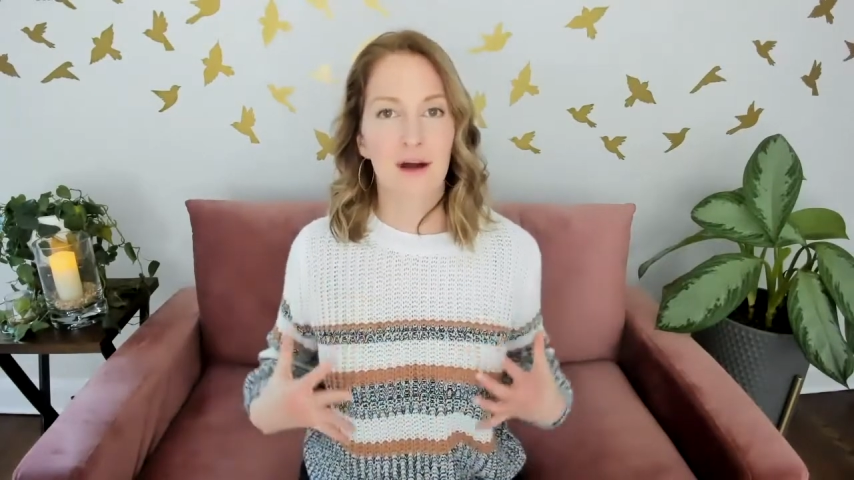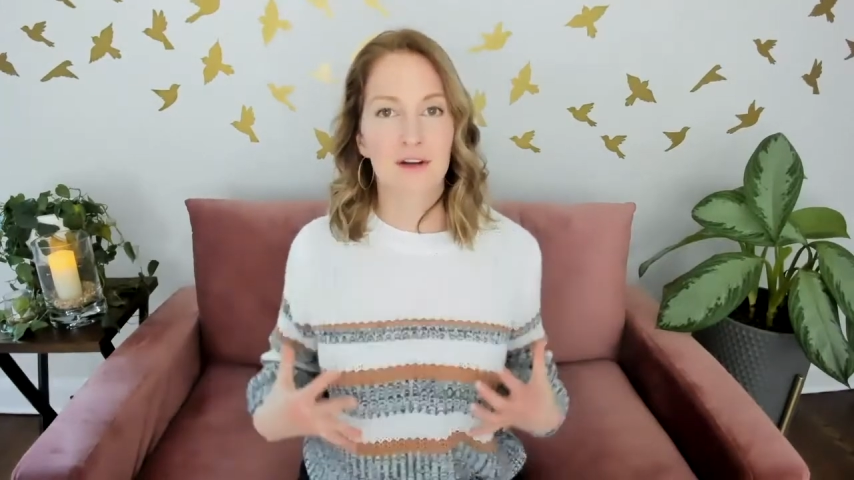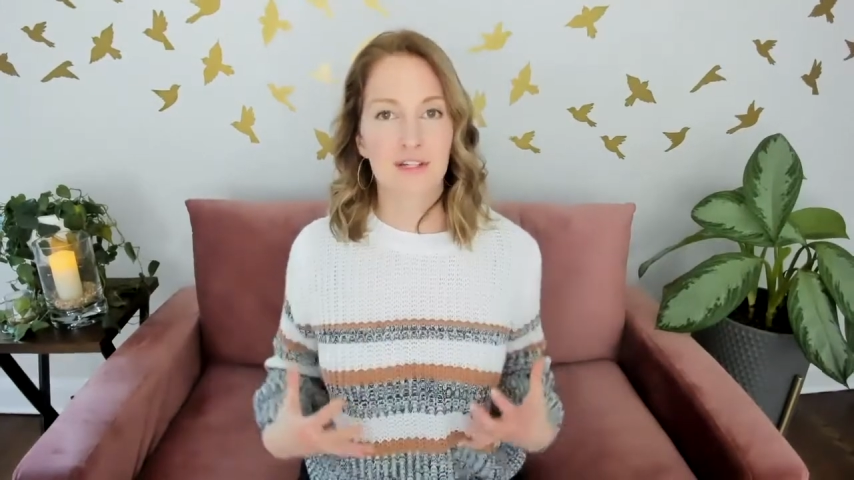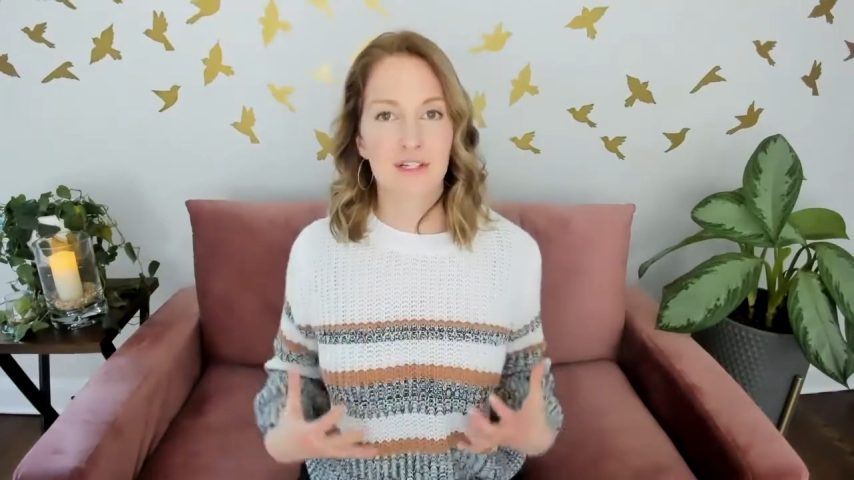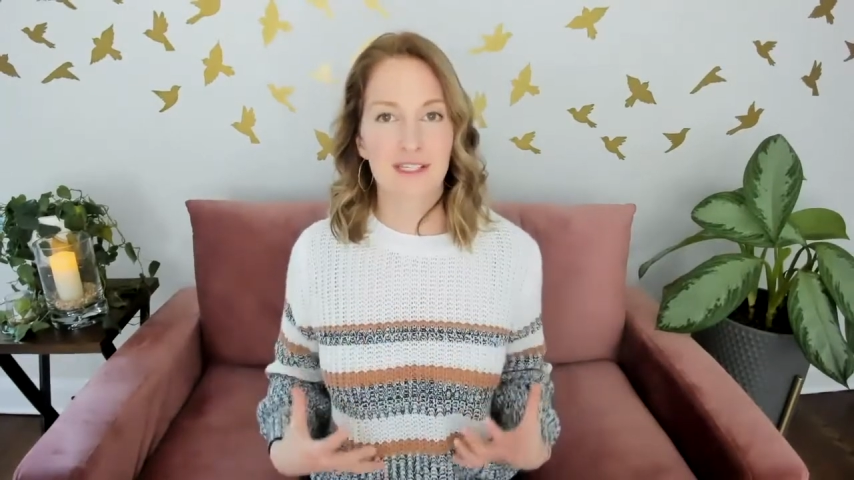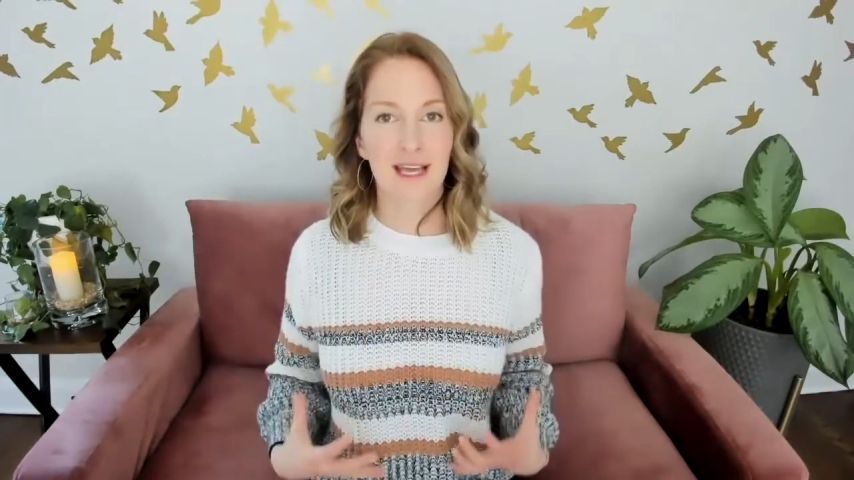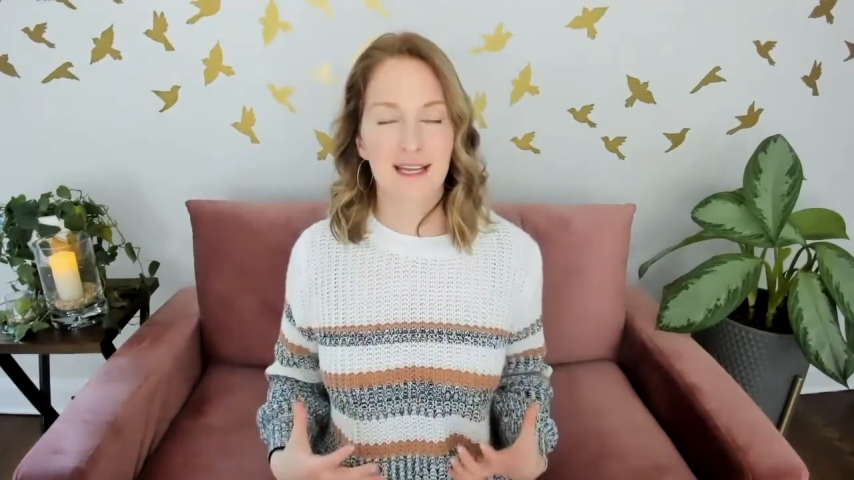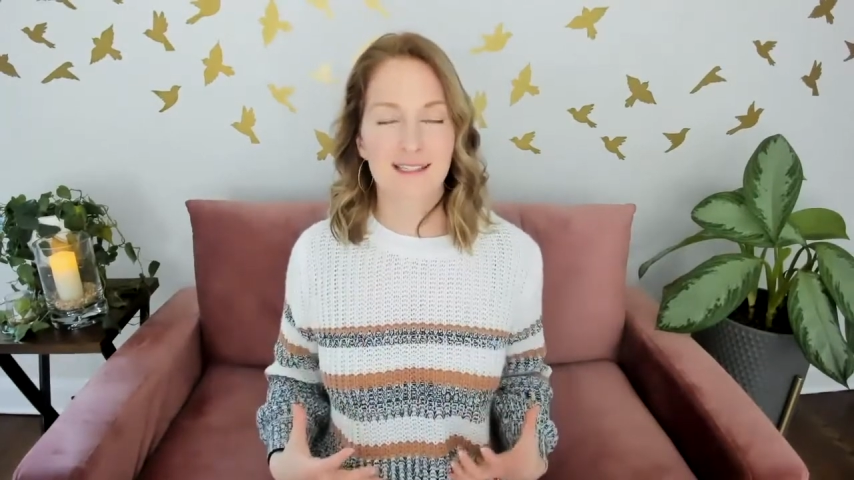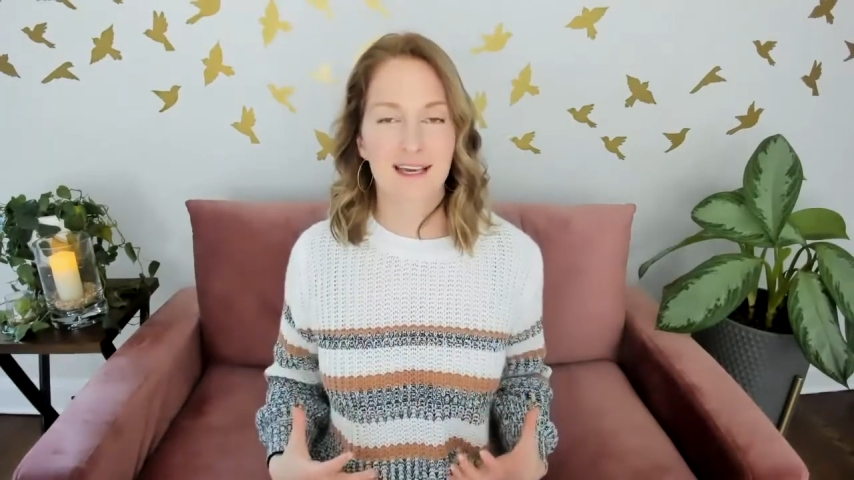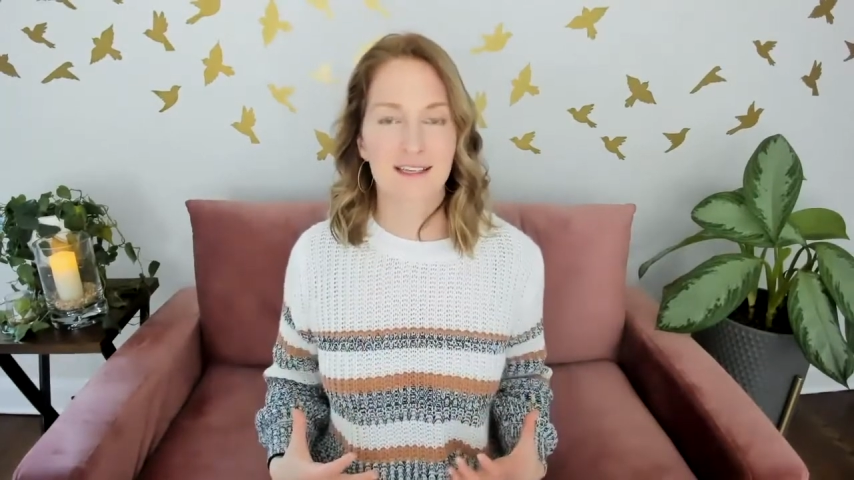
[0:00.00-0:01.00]

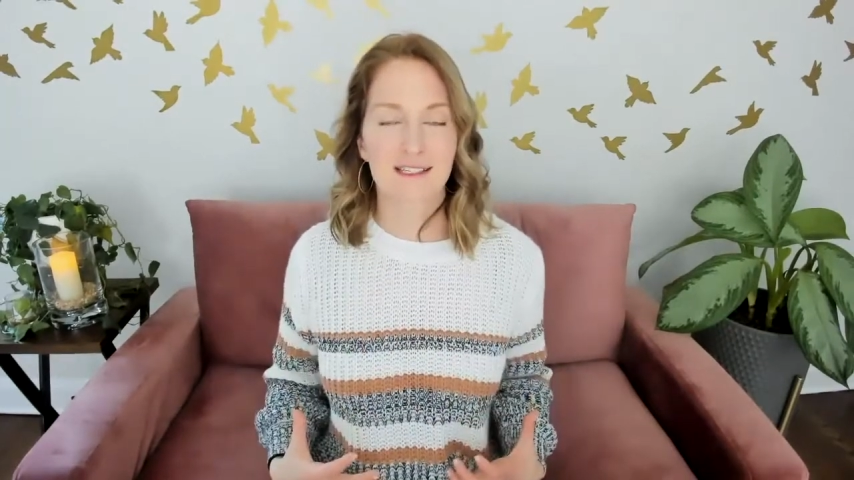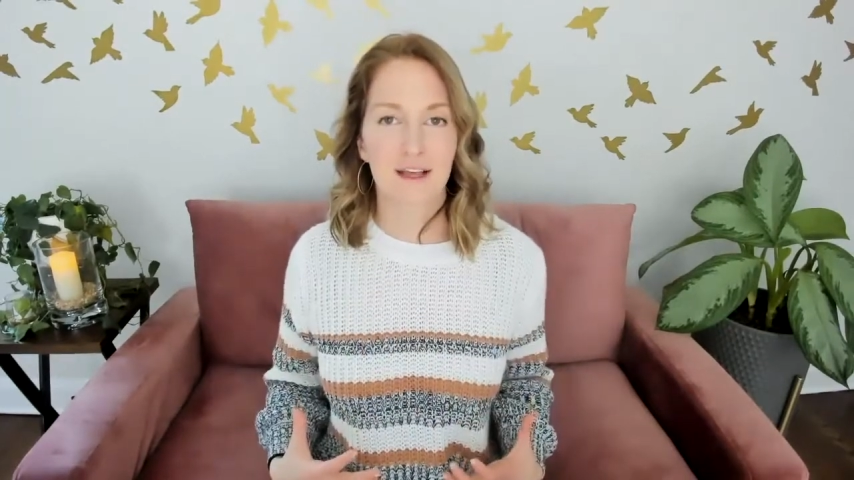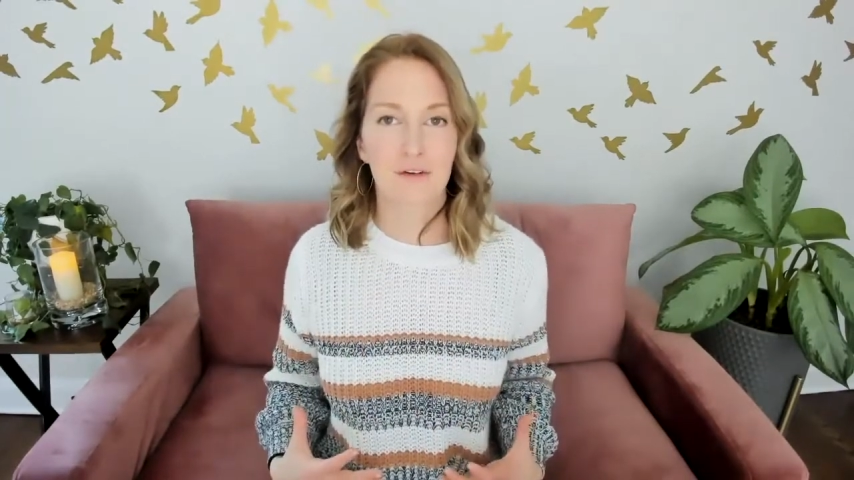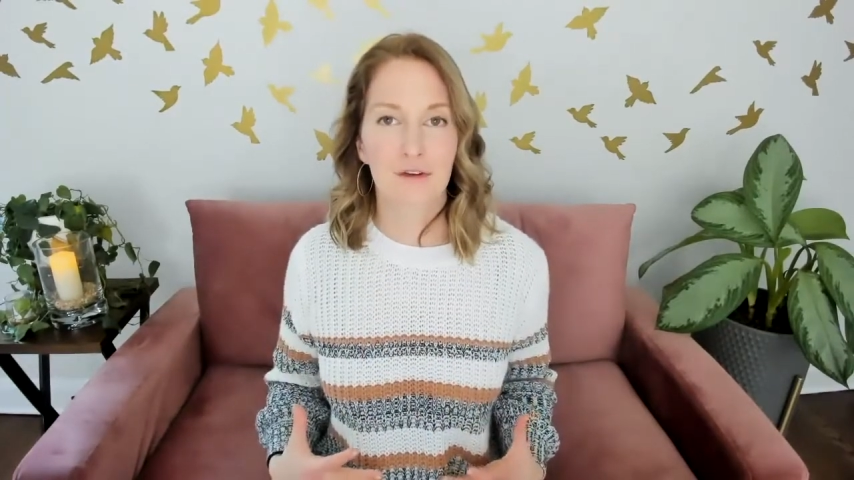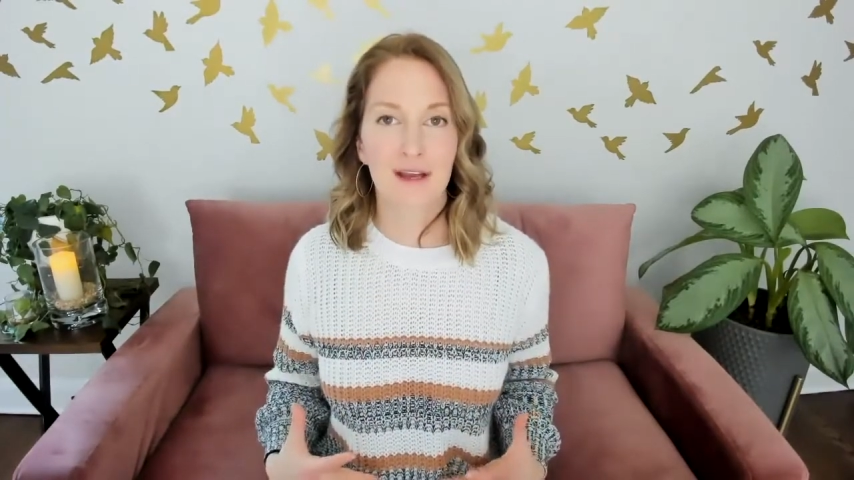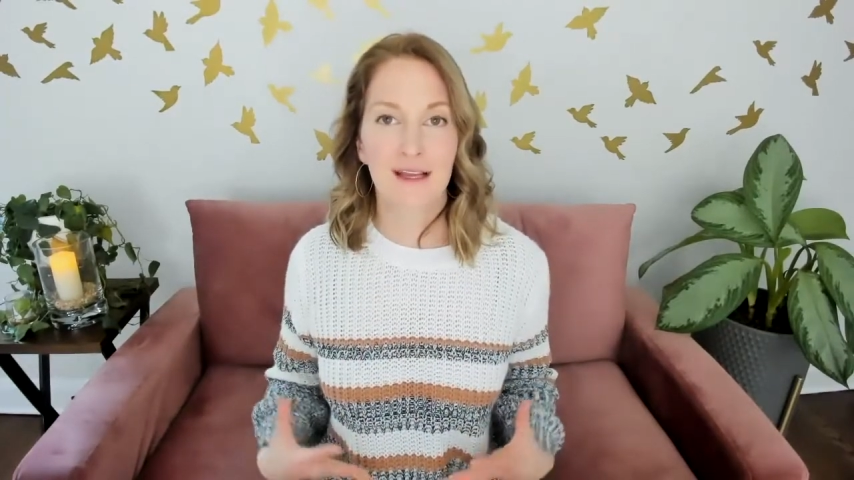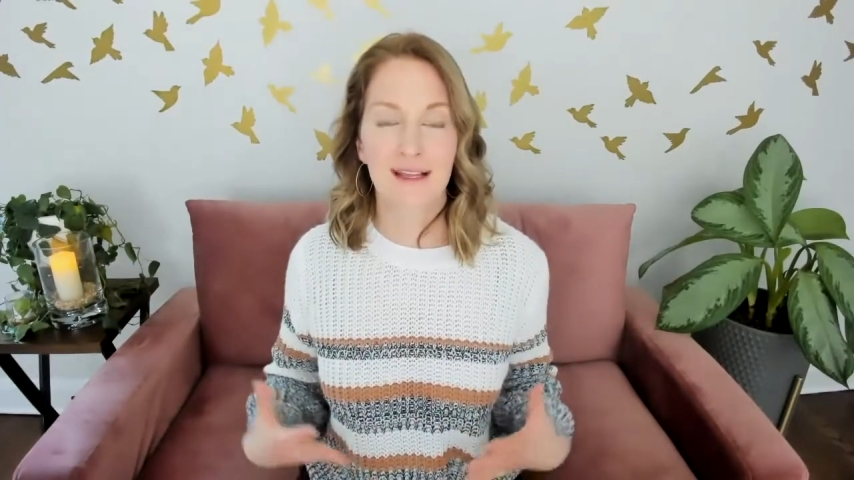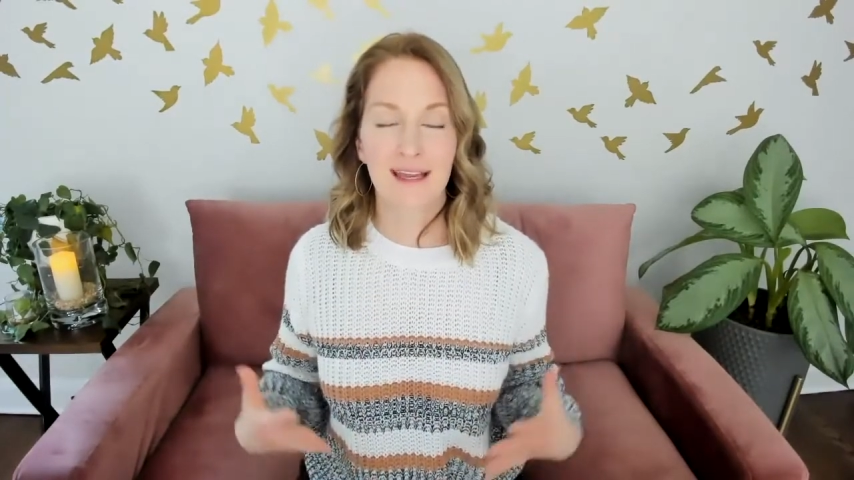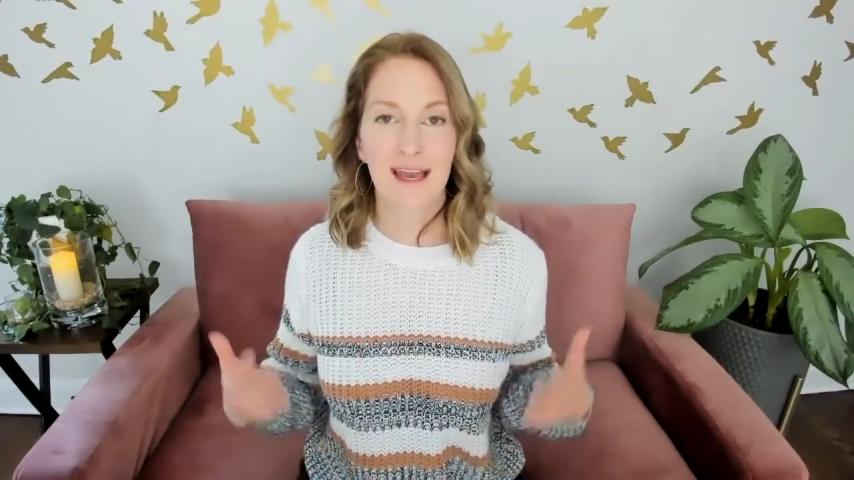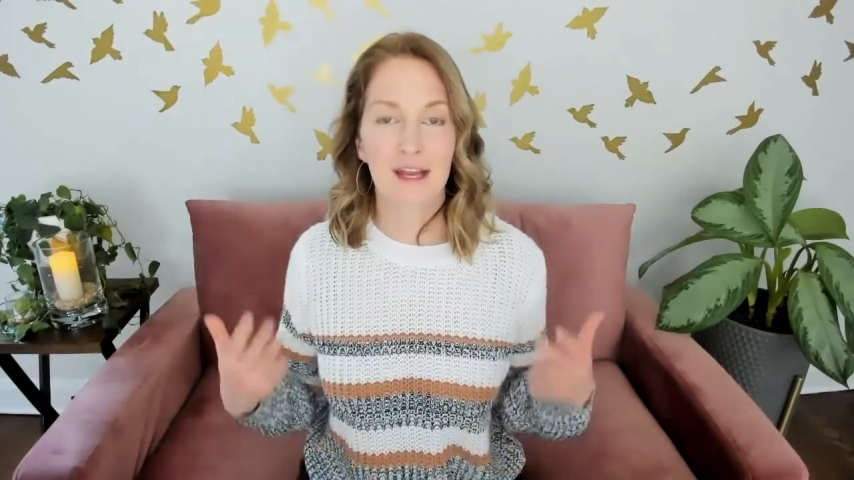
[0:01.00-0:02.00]
understands how to self-regulate,